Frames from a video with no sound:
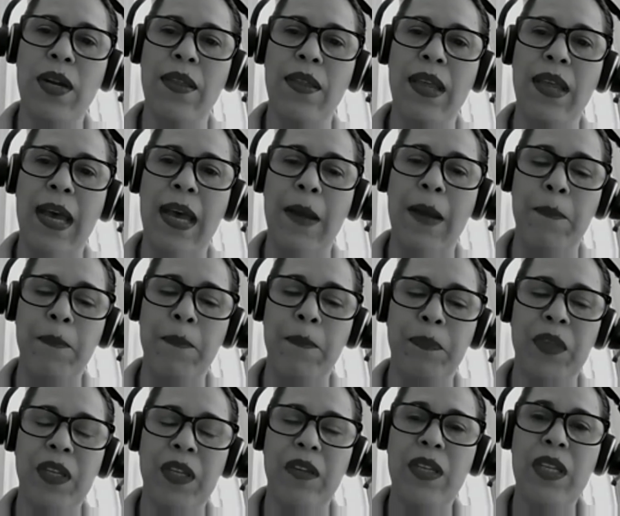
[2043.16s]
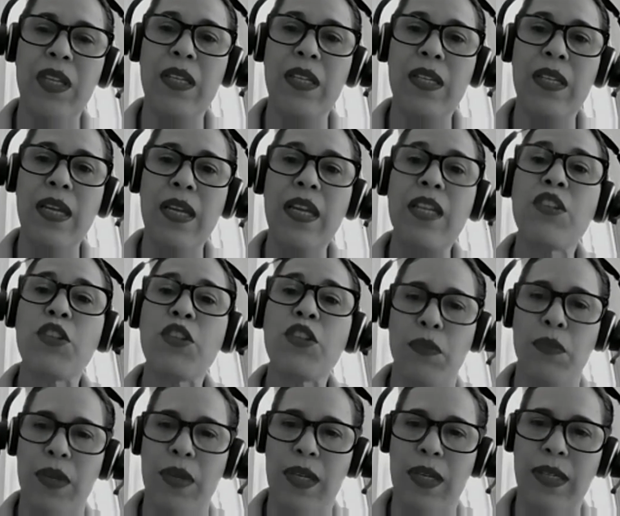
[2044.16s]
that these
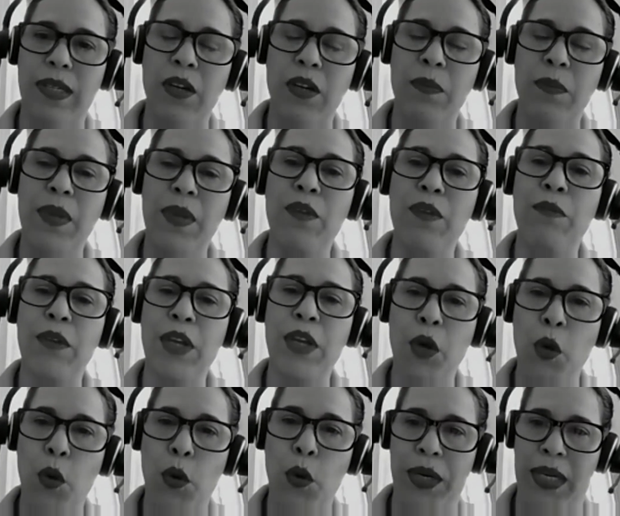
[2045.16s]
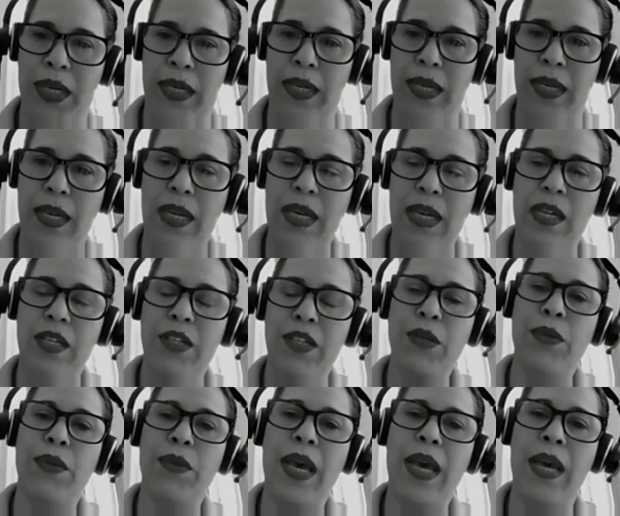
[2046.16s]
histories are being recorded, so
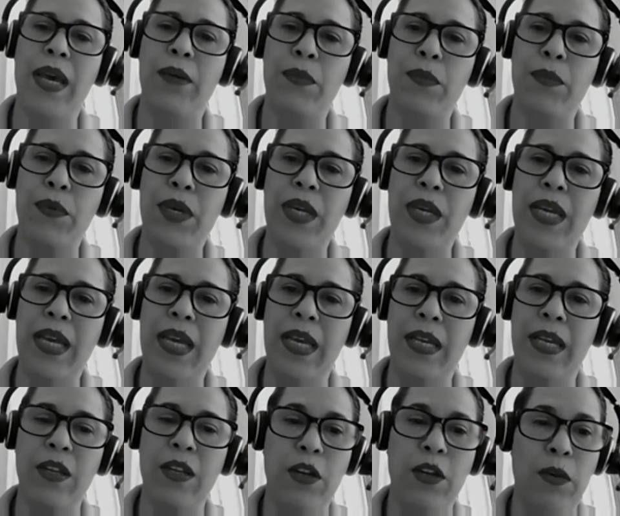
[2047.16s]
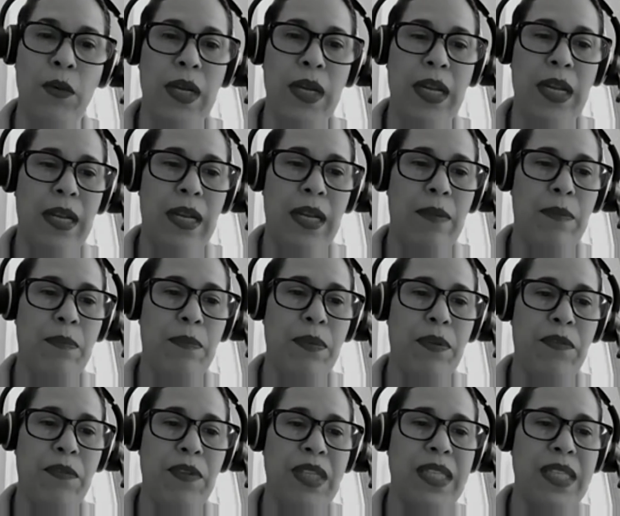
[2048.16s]
that we can, you know, in
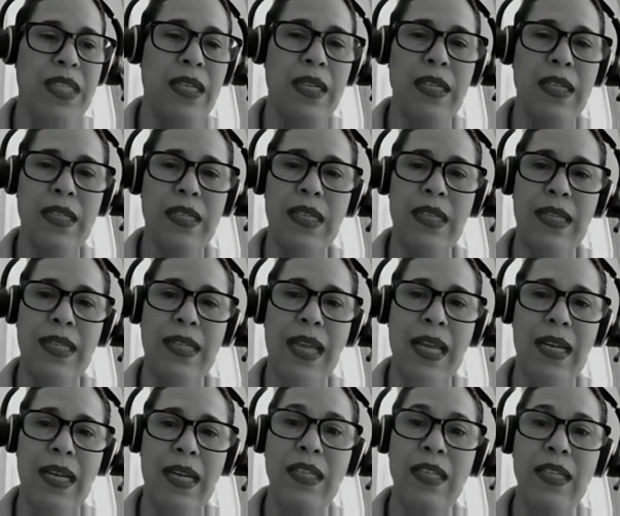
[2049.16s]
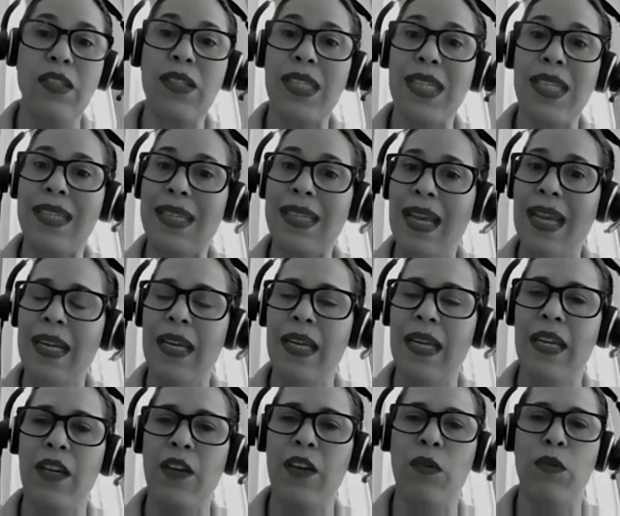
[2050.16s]
Professor Santana, Nestle Santana
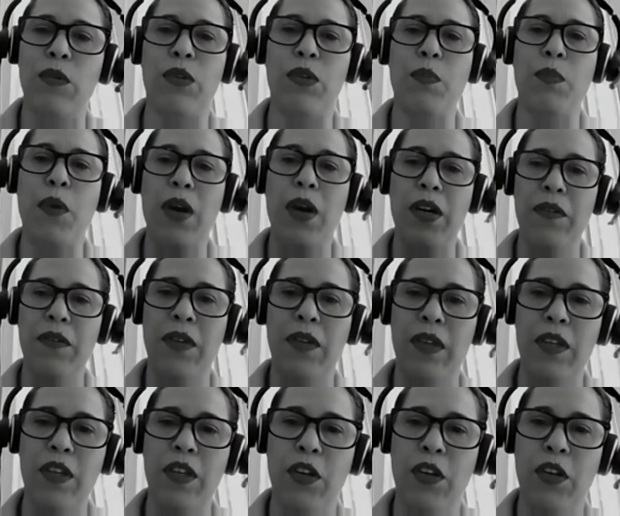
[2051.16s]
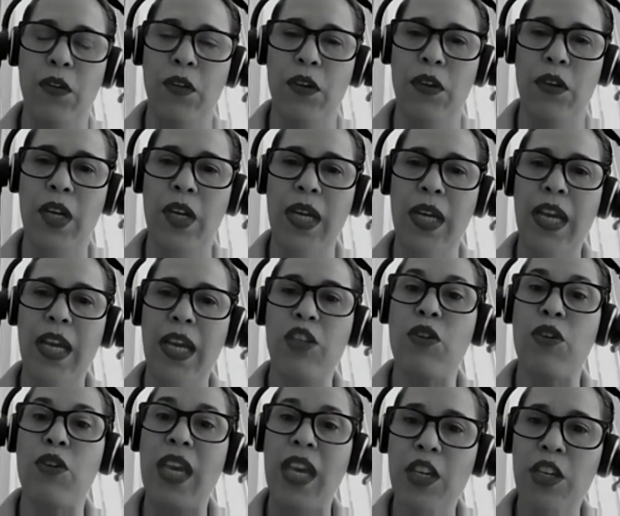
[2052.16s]
here, who's part of, you know, the
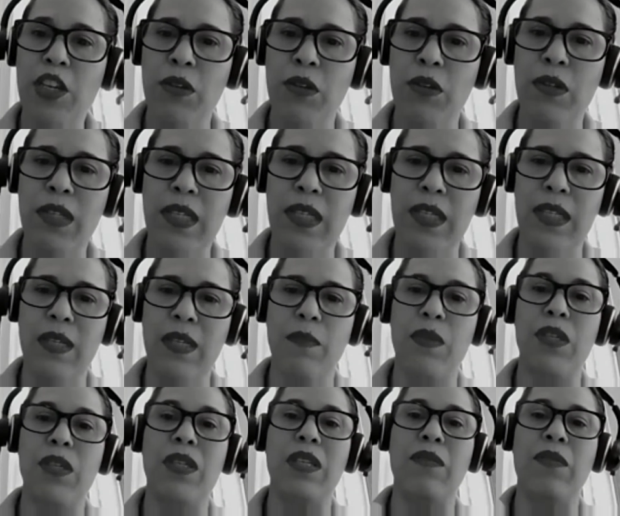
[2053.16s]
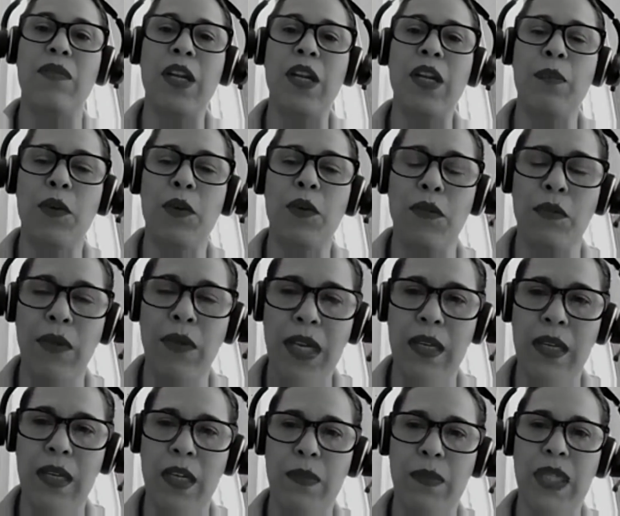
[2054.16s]
educational system, to develop
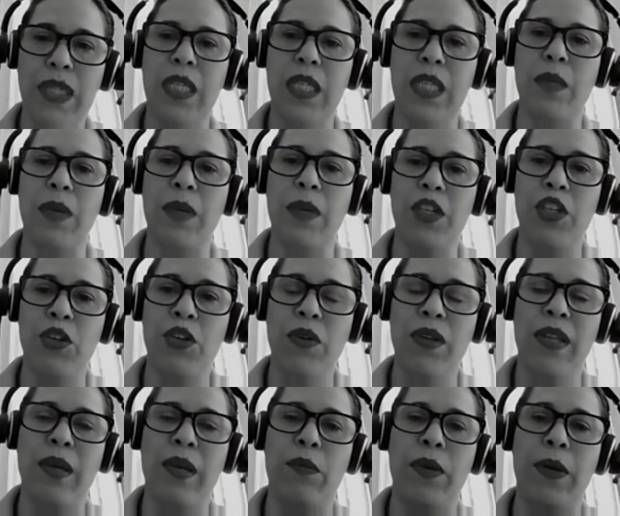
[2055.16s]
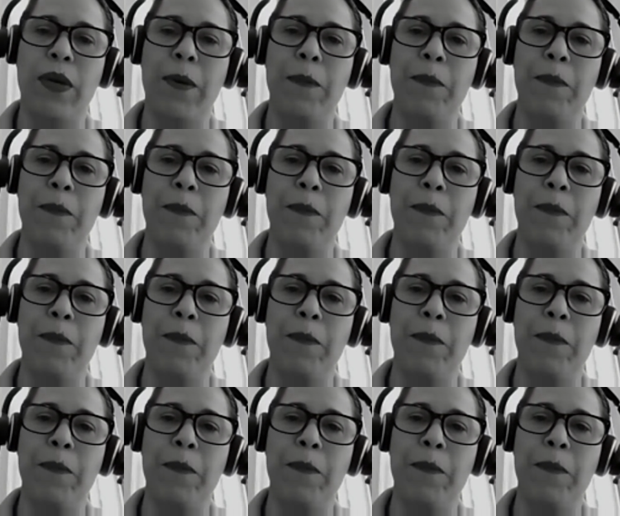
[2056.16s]
curriculums and to make sure that we're